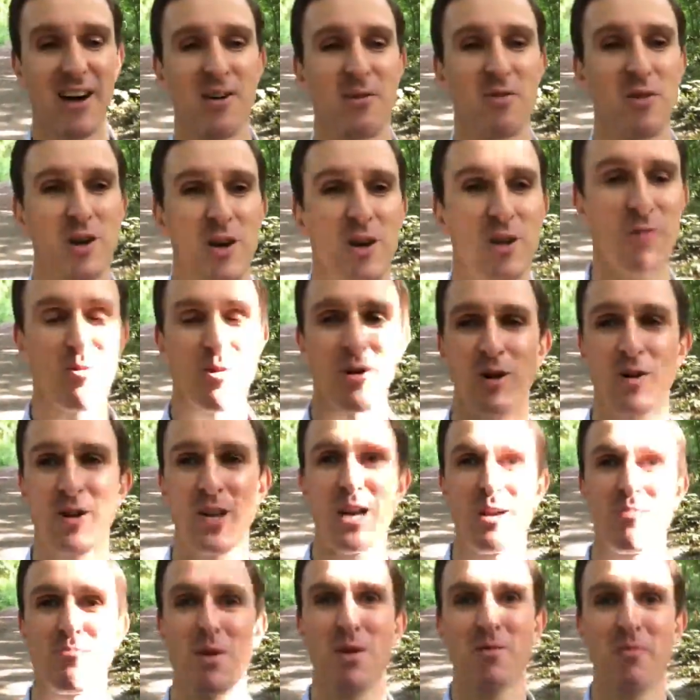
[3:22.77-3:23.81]
We'll
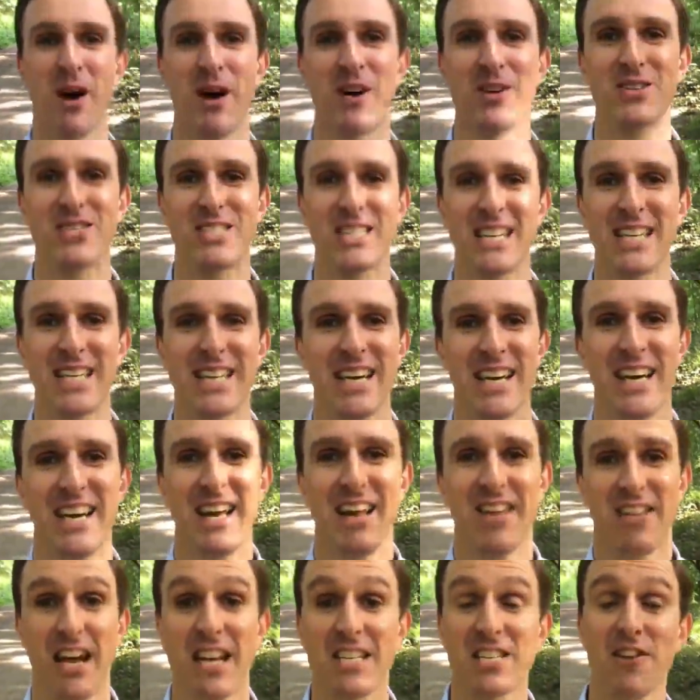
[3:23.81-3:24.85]
keep you posted.
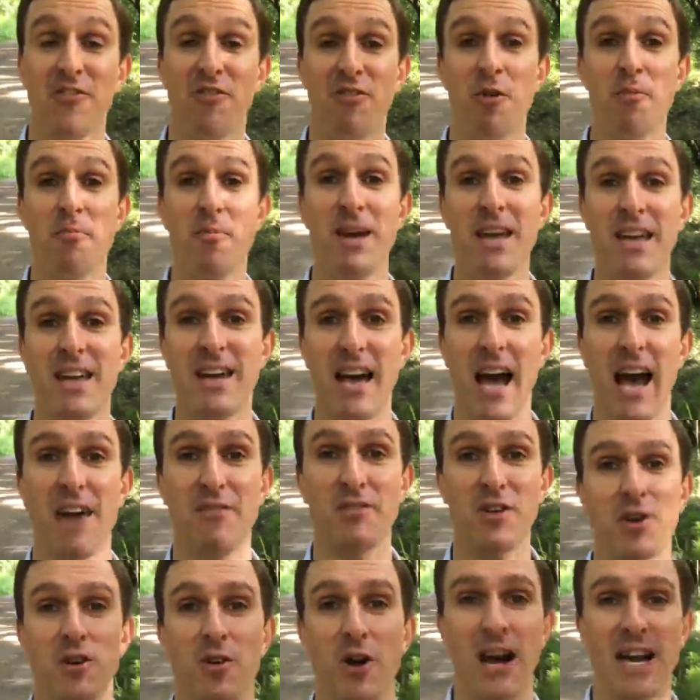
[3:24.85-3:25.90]
That's it from me. Have
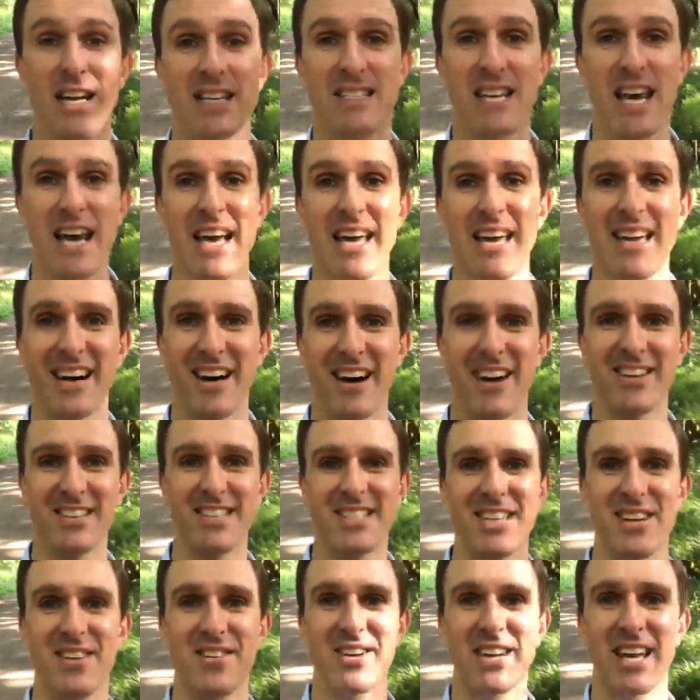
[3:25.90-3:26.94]
a great day. I'll
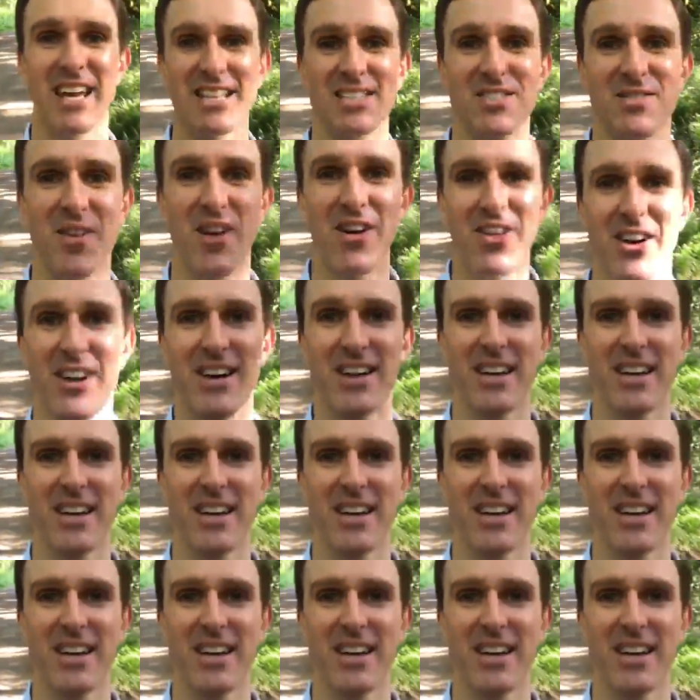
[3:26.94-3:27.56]
see you again tomorrow.